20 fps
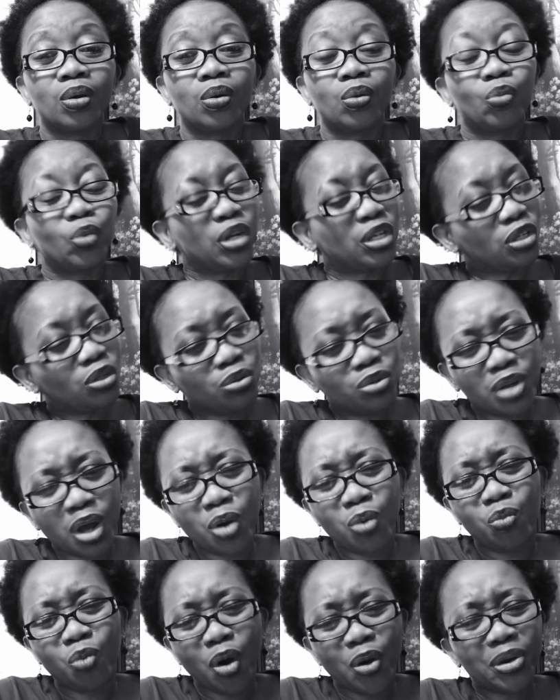when you
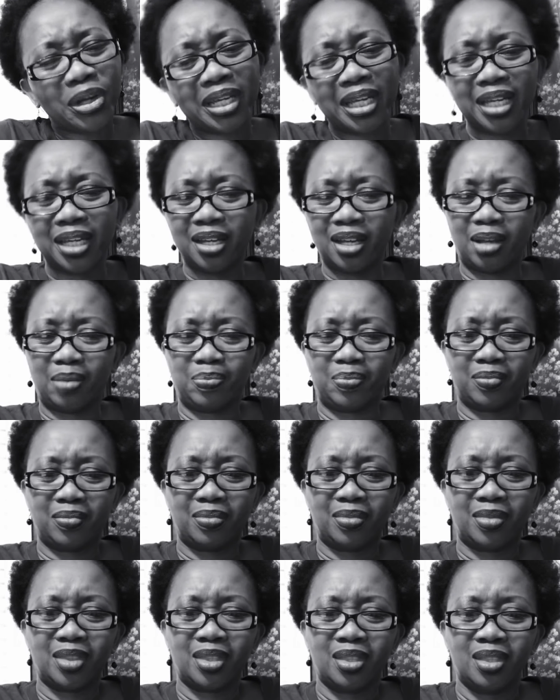don't want to get up.
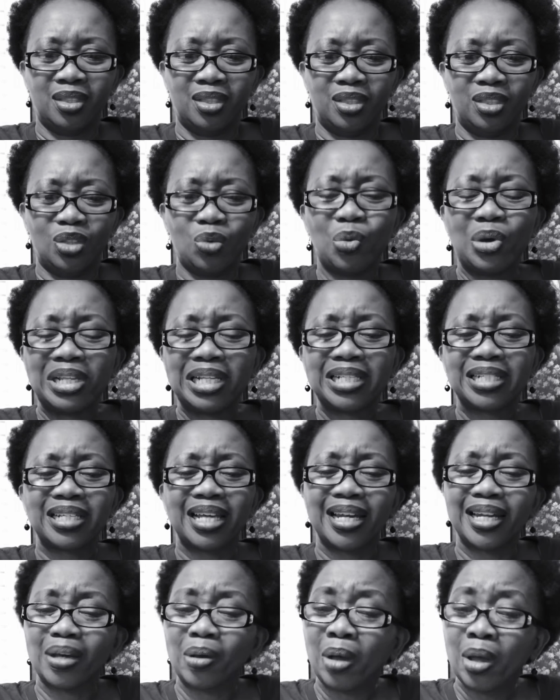The one that's
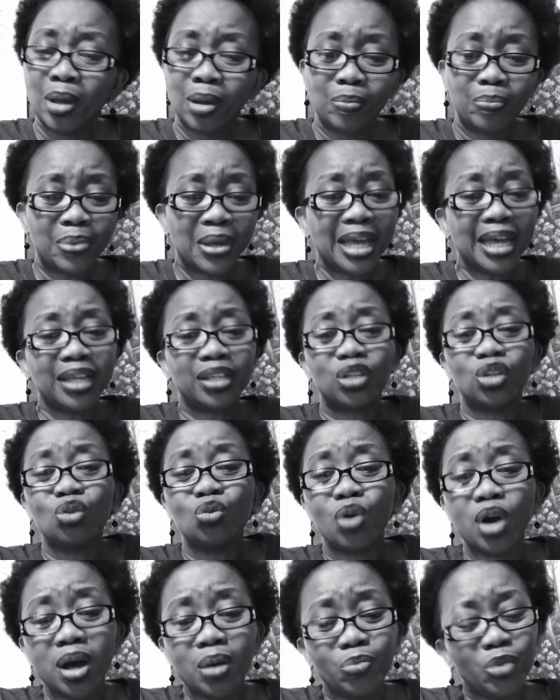going to pick you
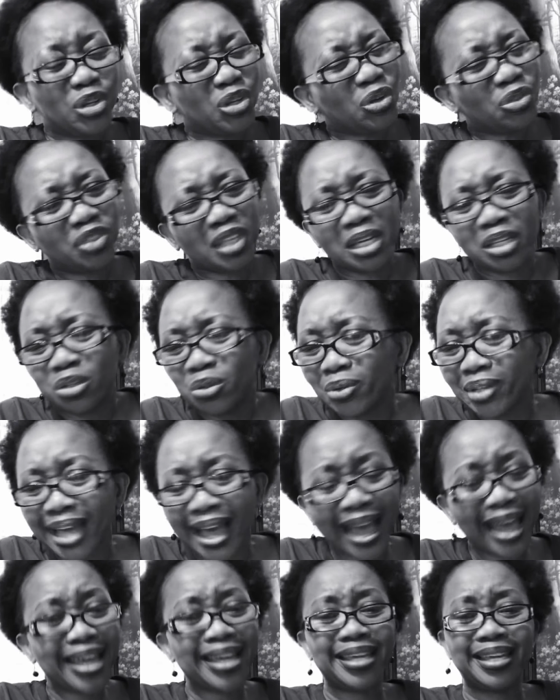up when you think you
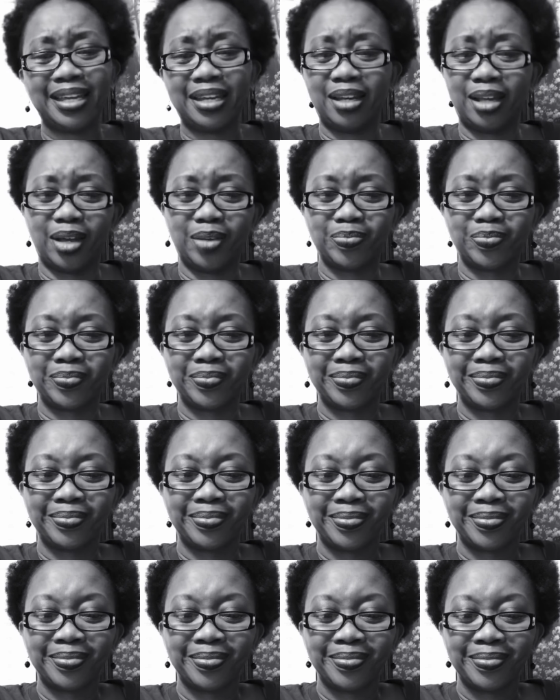can't get up.
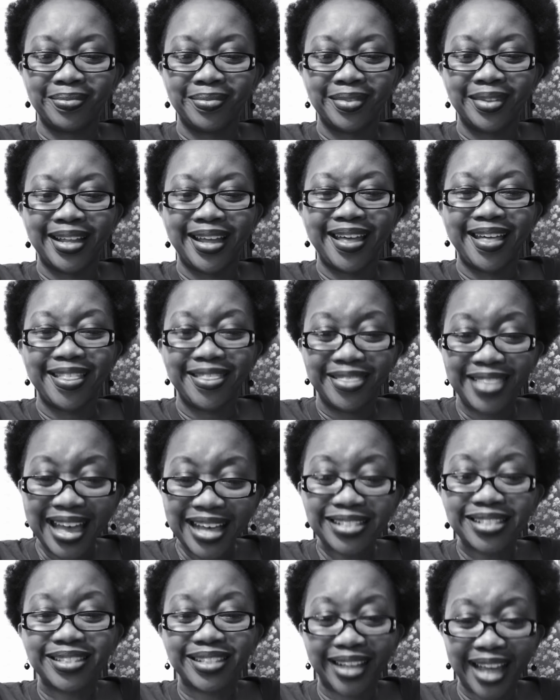
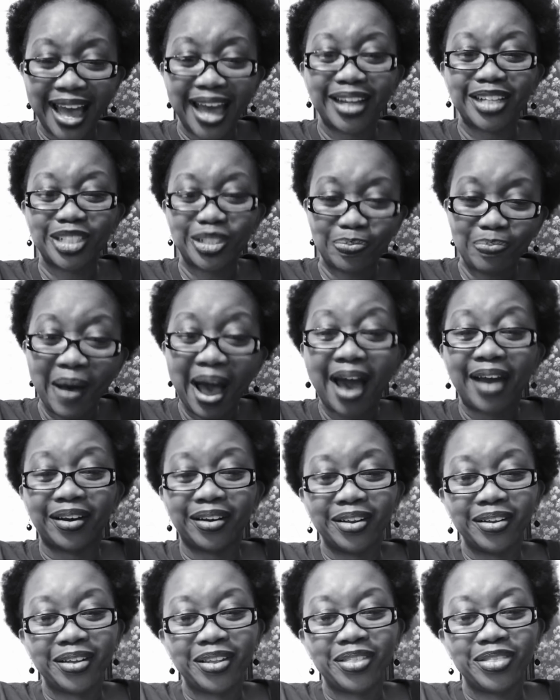That's the kind of spotter
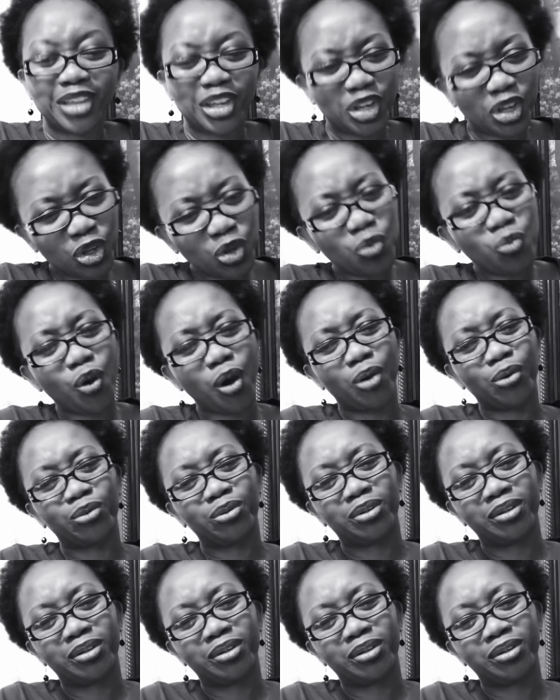that you want